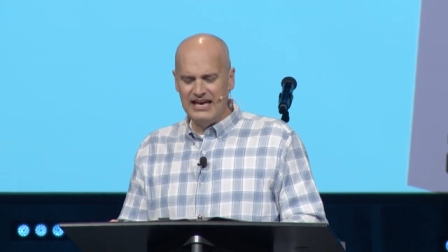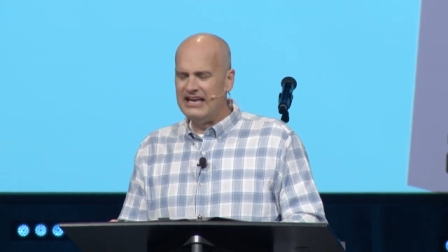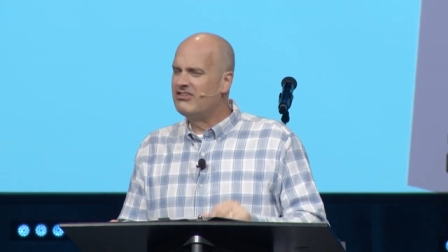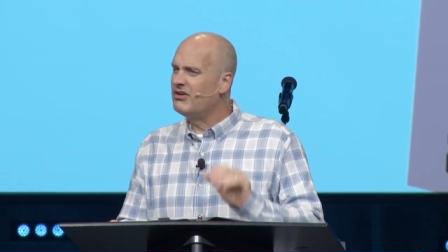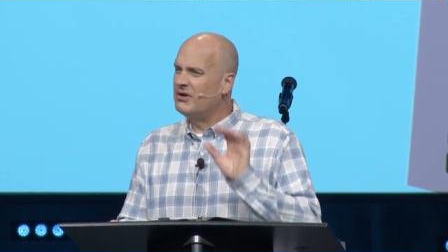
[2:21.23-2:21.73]

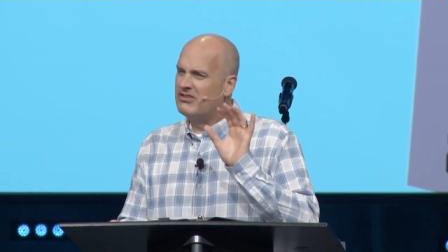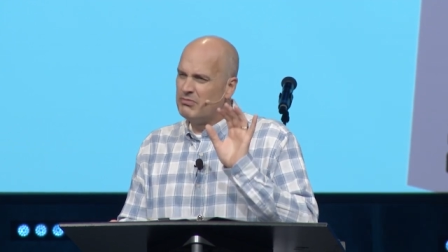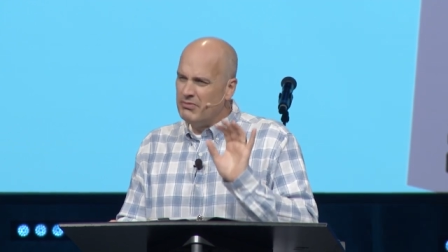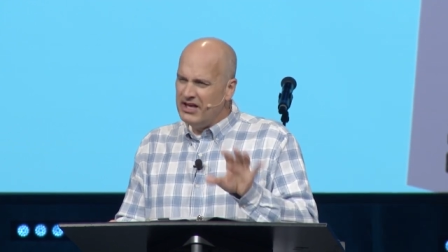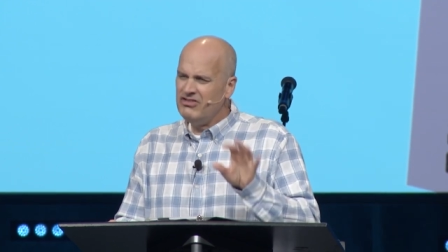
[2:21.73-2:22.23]
And so as
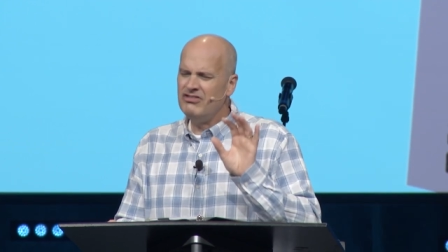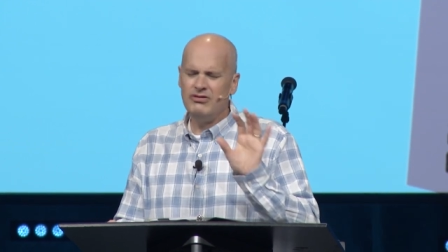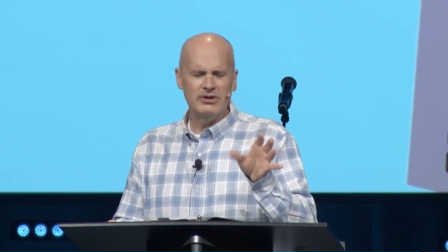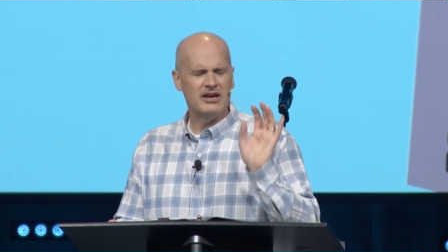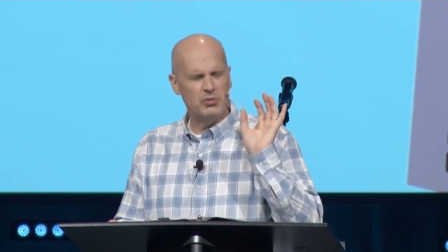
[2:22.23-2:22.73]
much as
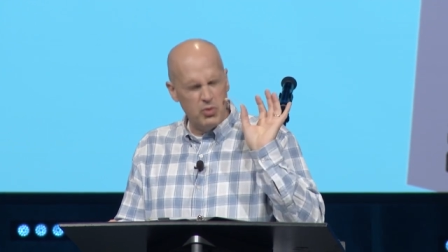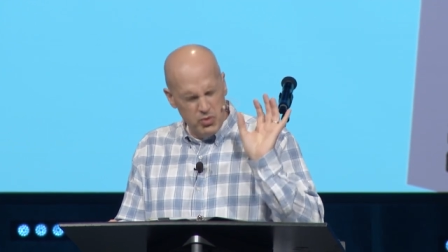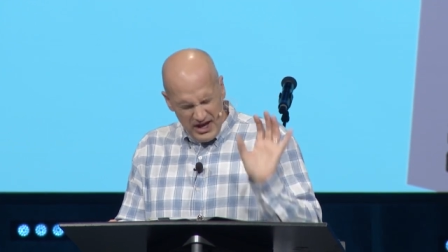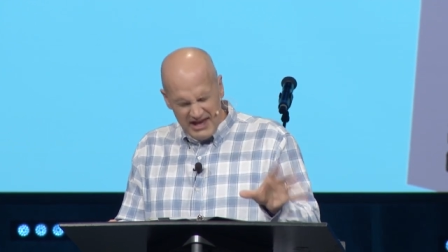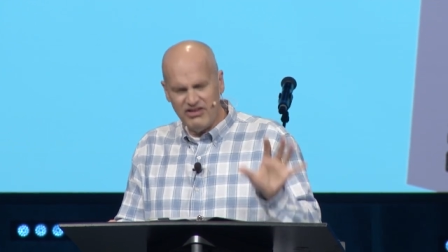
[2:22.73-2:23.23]
you and I
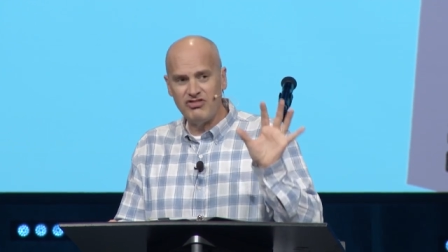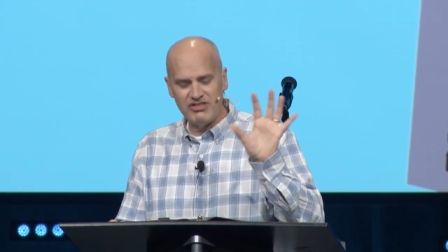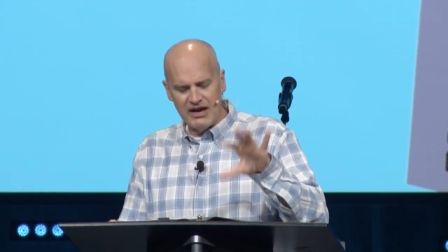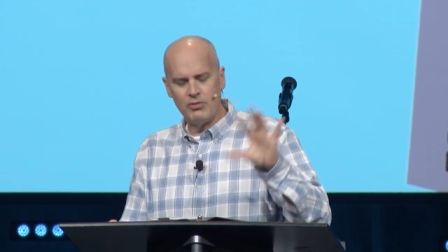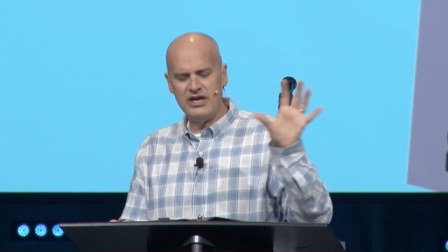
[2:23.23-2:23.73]
wish
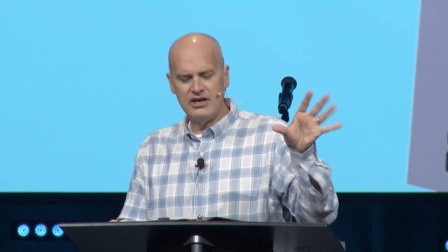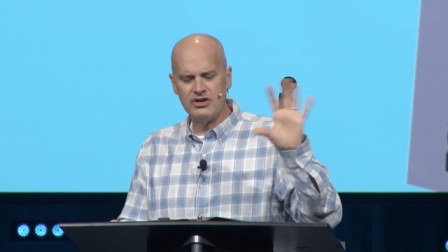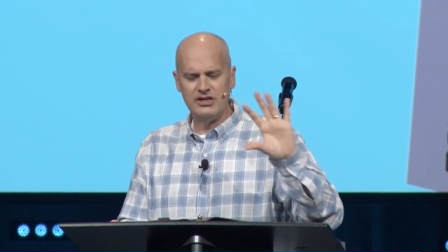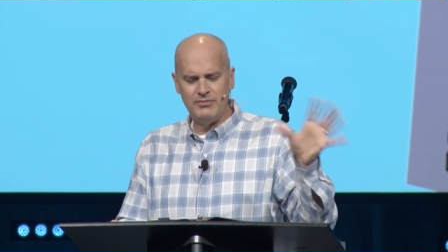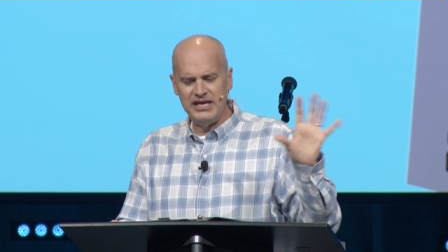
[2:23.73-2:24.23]
that we
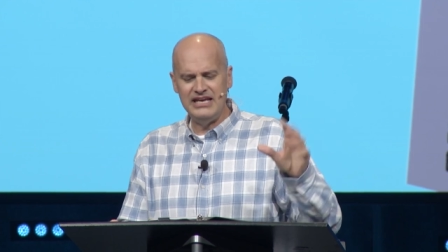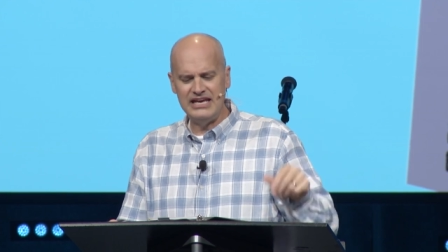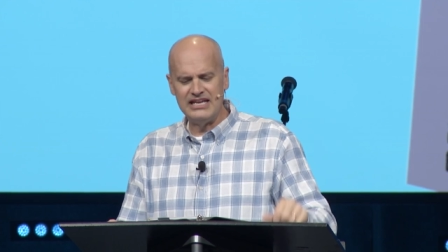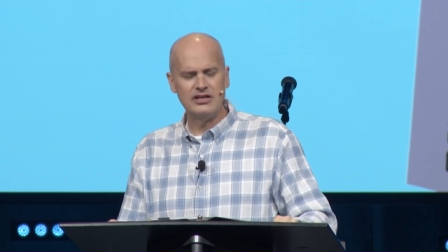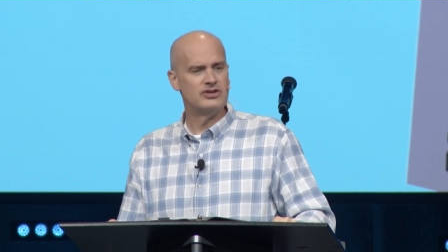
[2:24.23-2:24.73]
could be
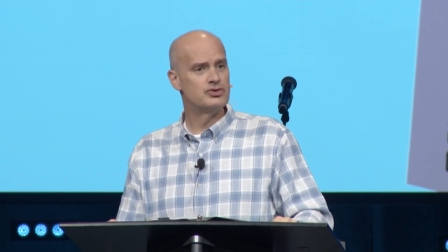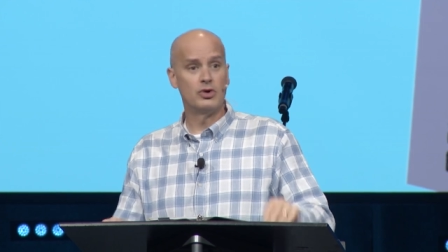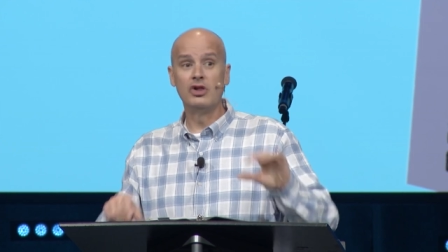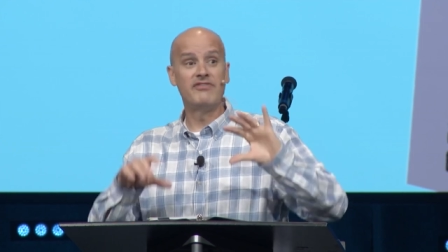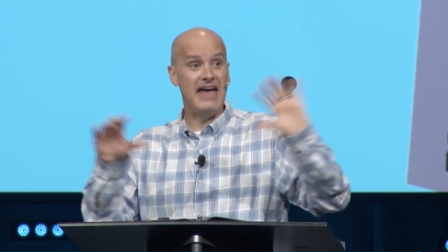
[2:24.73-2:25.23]
in
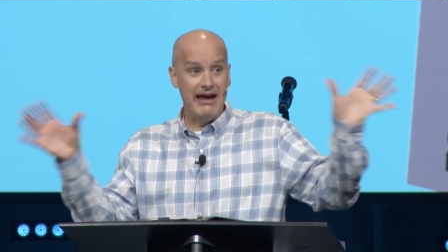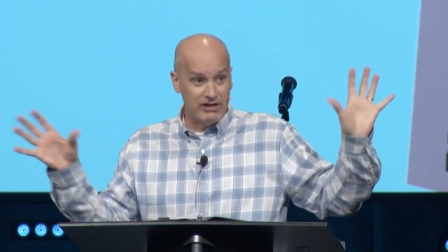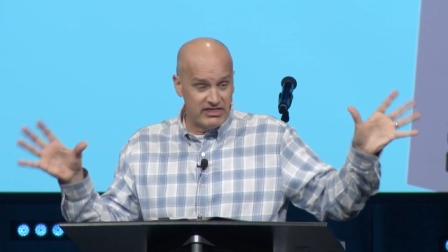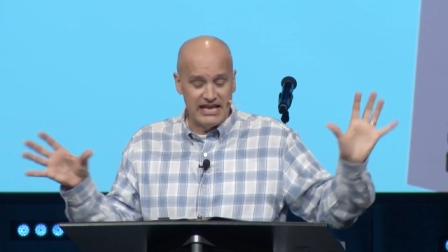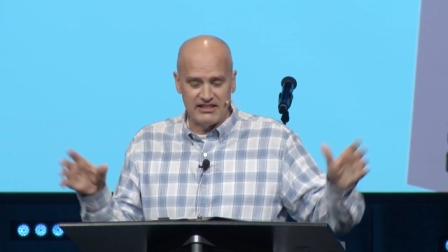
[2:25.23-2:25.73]
control of
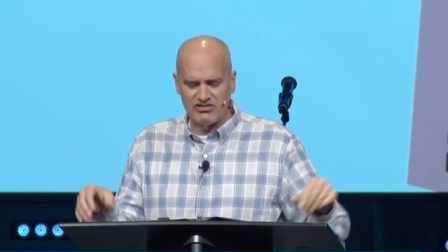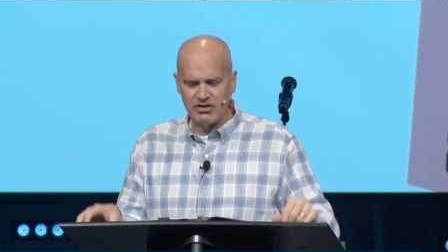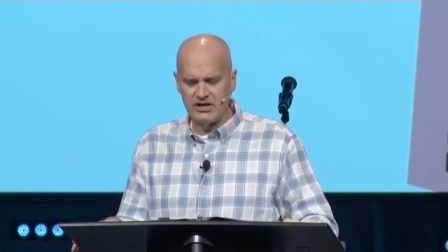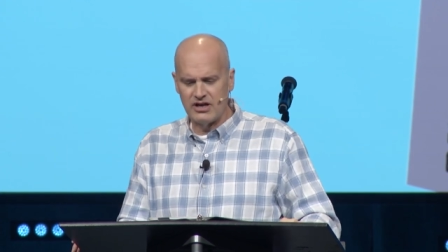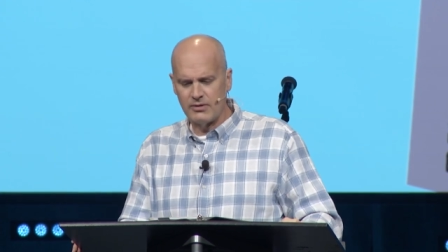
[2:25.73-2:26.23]
everything that's
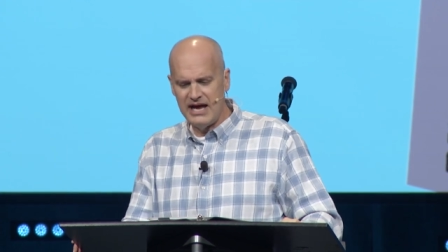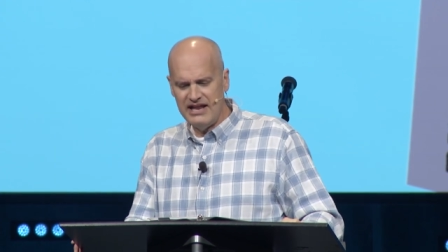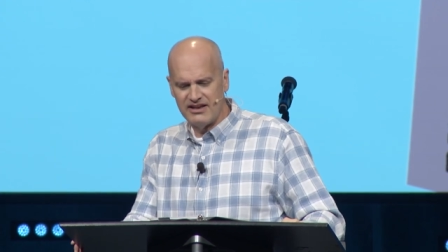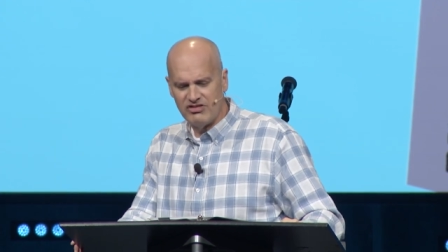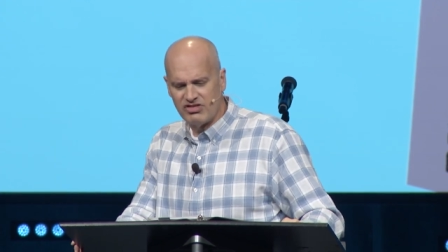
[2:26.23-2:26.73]
going on
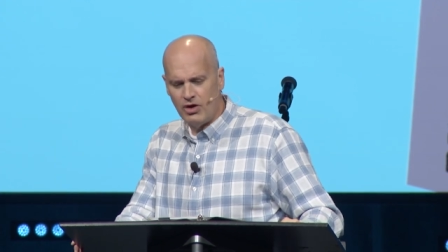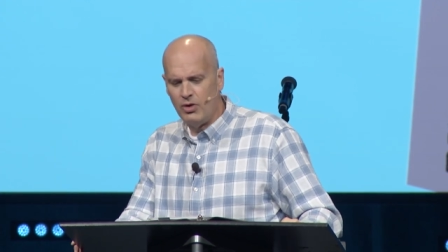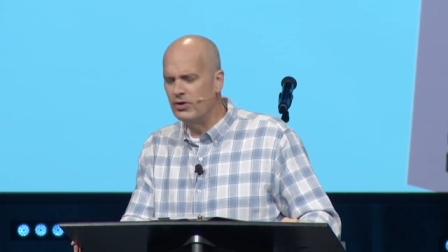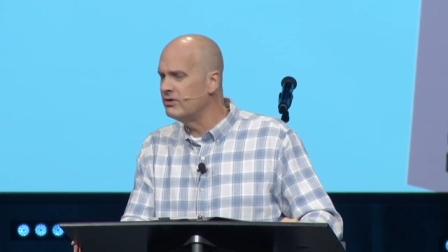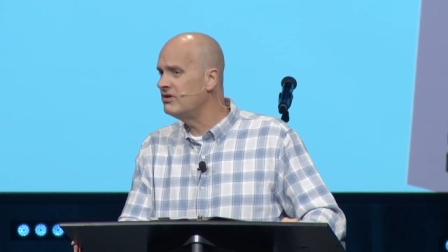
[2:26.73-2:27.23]
around us, the
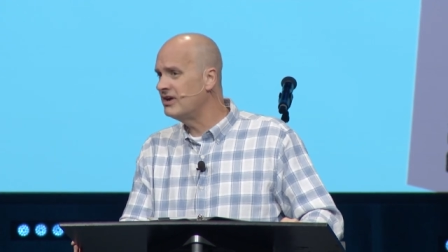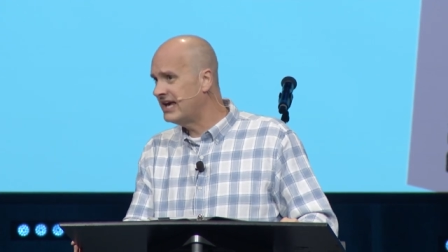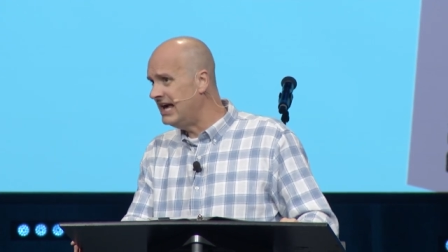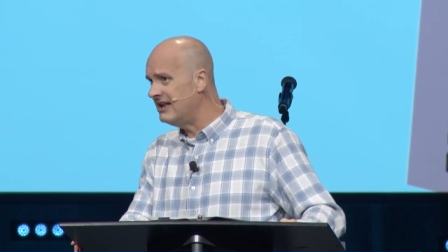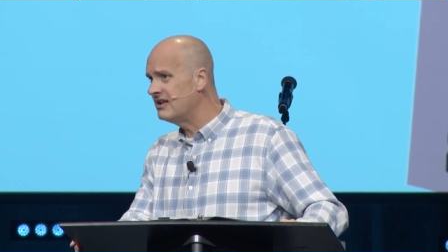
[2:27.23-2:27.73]
older you
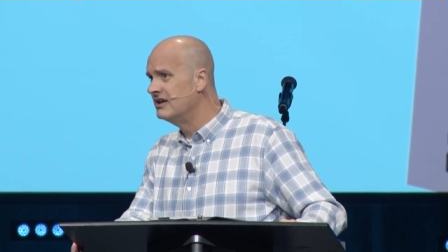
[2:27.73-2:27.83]
get,